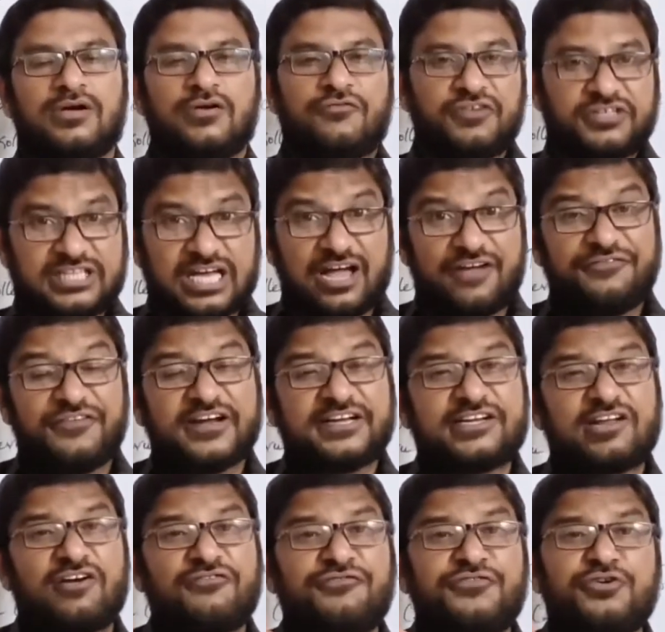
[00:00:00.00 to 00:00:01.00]
with the
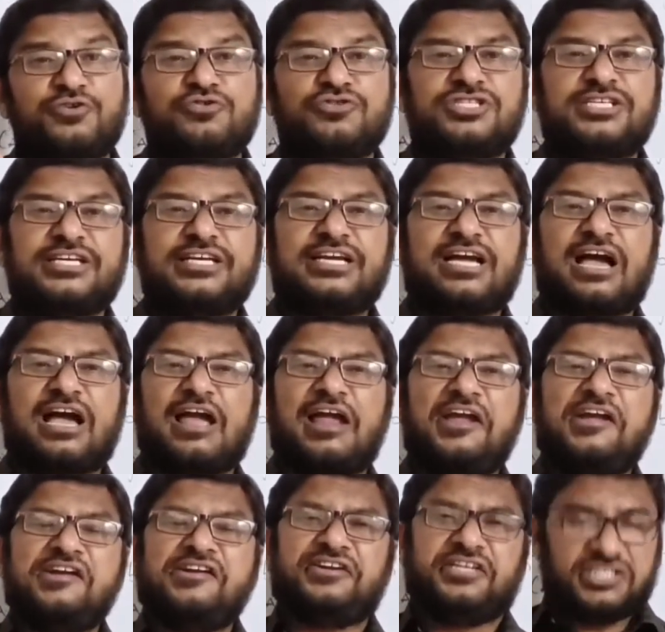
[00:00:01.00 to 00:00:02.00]
effect of using
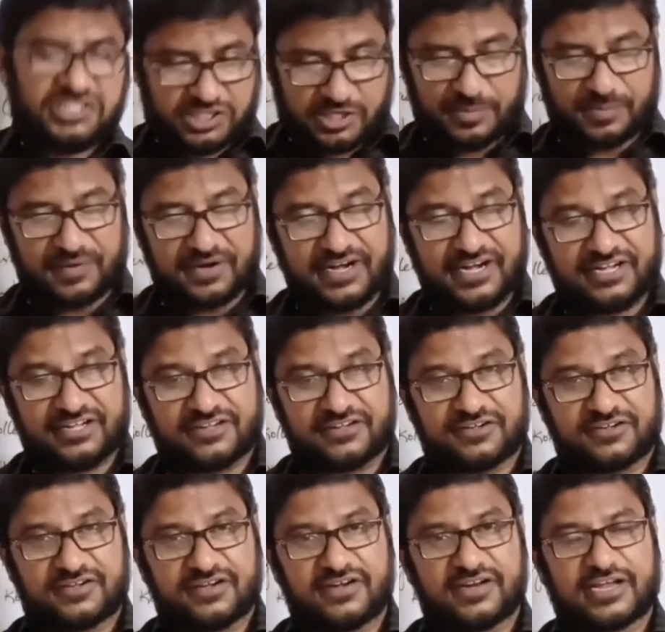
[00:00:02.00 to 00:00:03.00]
indiscriminate
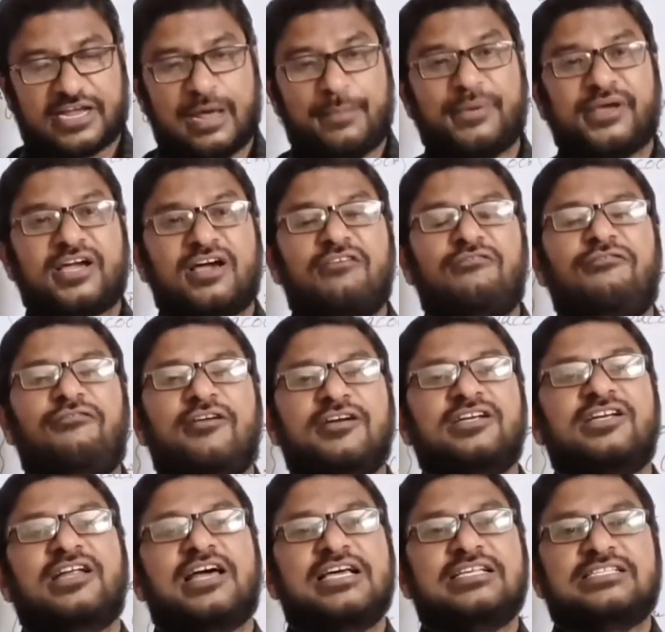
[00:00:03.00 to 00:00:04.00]
chemical
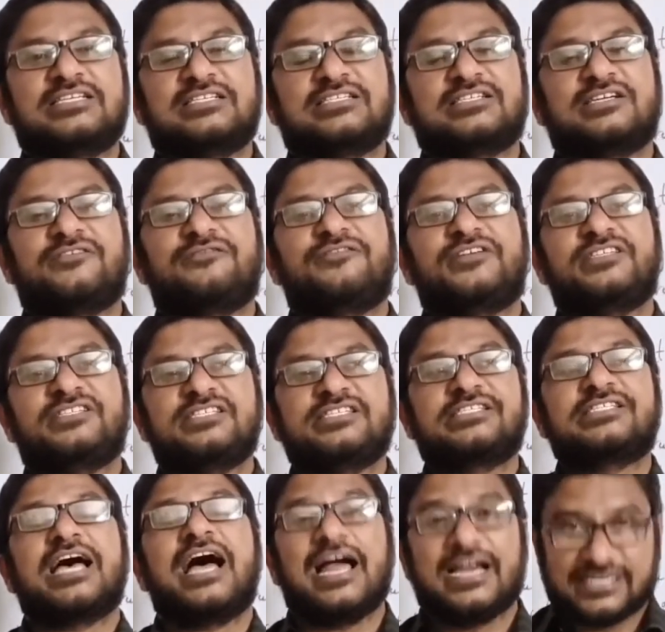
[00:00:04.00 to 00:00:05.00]
fertilizers and
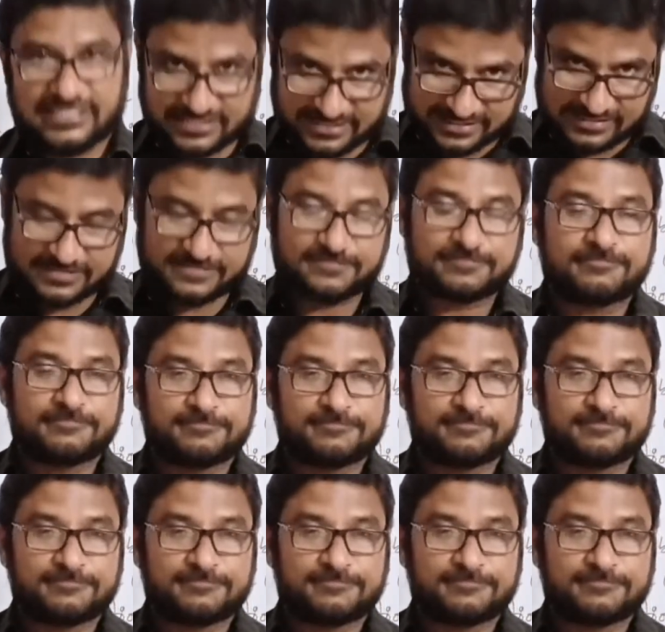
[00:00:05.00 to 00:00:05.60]
pesticides.